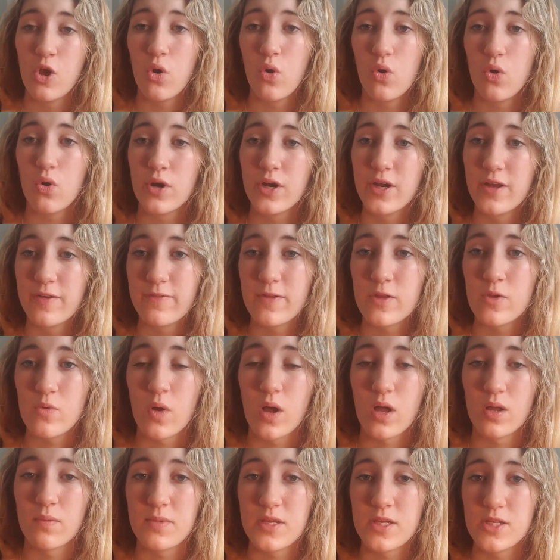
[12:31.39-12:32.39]
or if you
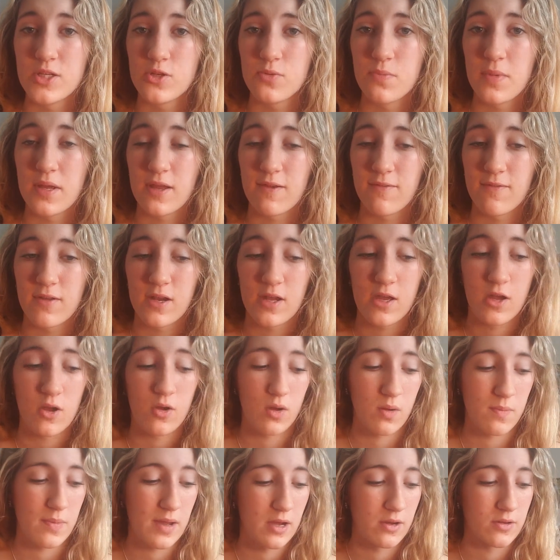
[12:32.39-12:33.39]
want me to make a
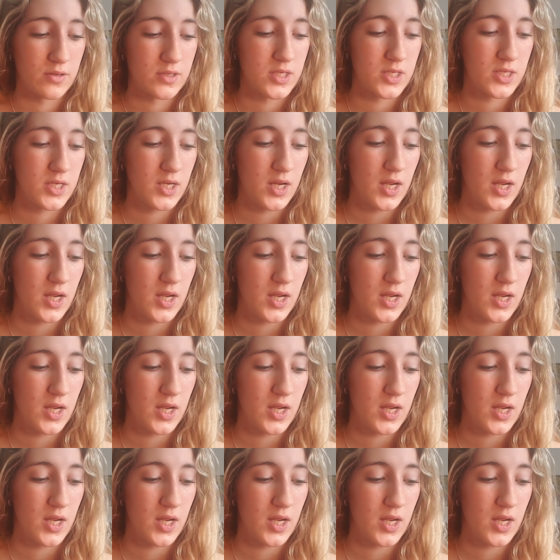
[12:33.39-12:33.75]
video about